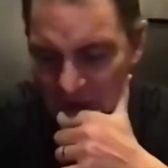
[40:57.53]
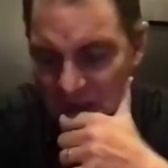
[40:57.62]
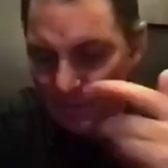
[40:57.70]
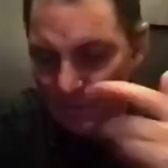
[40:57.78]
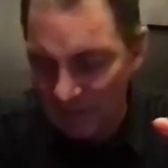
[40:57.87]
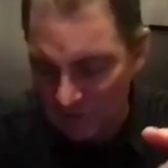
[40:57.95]
thing
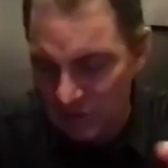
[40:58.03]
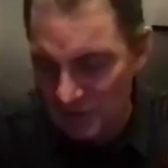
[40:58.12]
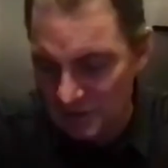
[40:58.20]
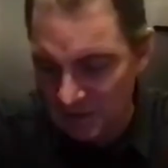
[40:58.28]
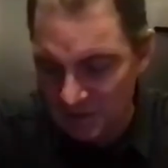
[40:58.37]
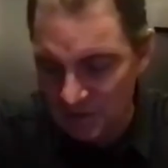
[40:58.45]
about
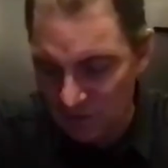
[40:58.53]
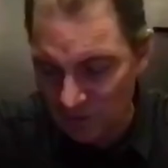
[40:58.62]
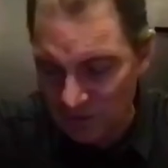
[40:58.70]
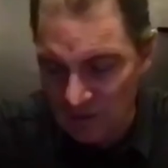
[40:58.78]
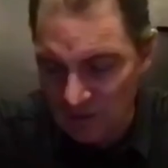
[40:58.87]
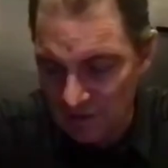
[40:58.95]
logistics. So,
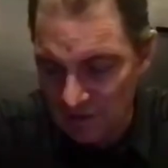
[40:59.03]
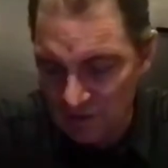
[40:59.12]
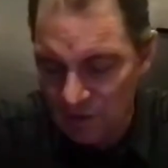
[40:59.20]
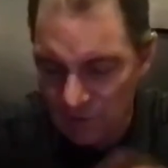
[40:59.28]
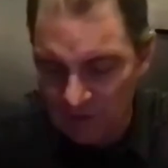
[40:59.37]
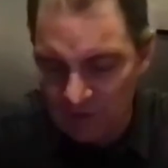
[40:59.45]
you
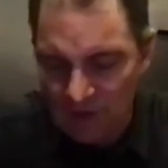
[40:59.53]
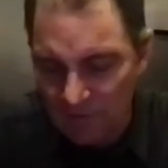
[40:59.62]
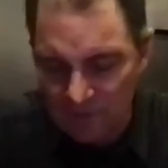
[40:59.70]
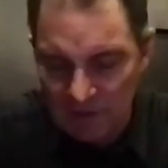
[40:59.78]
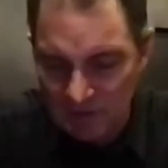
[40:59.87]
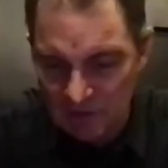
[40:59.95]
know, I'll
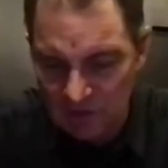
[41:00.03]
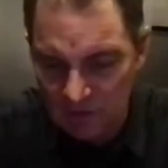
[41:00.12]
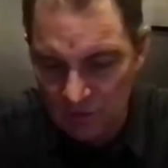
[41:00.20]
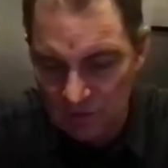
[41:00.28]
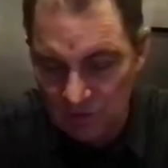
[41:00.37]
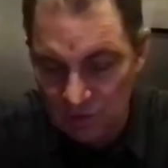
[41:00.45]
finish the
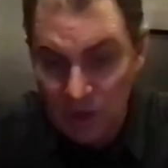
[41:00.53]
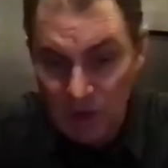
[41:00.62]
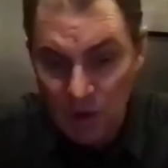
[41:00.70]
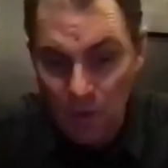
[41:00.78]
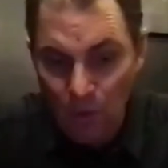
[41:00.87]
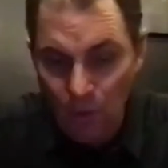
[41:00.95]
story. So
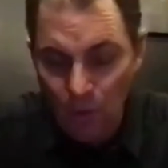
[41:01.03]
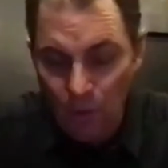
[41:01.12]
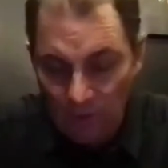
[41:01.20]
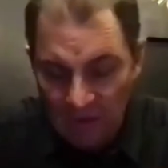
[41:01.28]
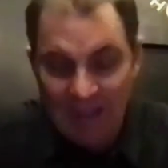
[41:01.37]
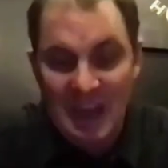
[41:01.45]

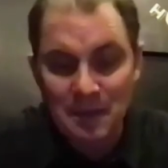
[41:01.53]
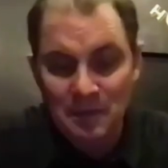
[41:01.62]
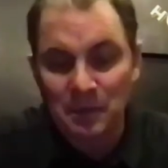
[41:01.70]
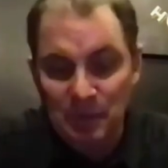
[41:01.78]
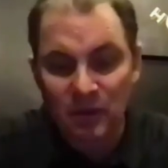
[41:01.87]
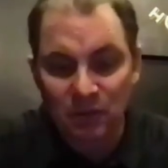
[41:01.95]
when I came to
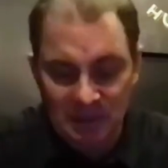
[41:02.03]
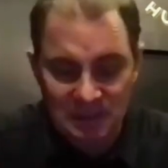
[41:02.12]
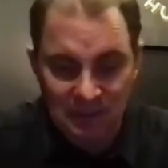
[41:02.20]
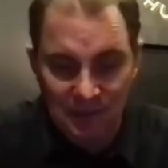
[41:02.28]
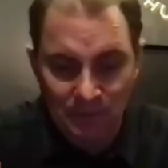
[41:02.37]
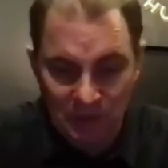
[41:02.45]
Peter and I
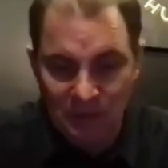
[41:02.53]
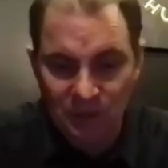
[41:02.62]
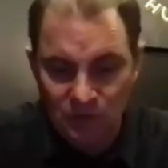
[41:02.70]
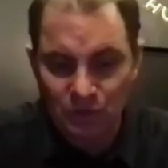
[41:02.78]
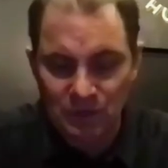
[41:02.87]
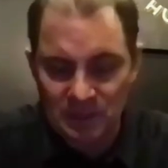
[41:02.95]
said, I'm going to
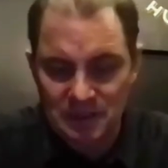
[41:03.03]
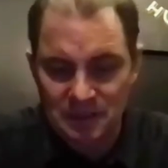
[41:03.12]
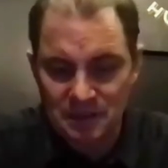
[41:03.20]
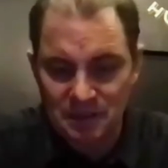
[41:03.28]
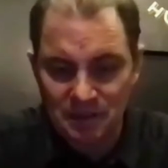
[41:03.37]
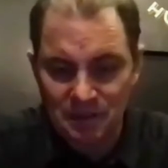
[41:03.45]
do
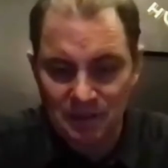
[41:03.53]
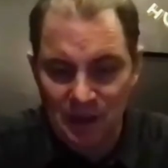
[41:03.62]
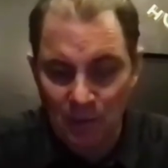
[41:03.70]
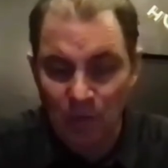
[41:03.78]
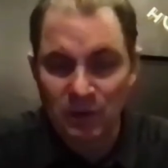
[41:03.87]
this, I want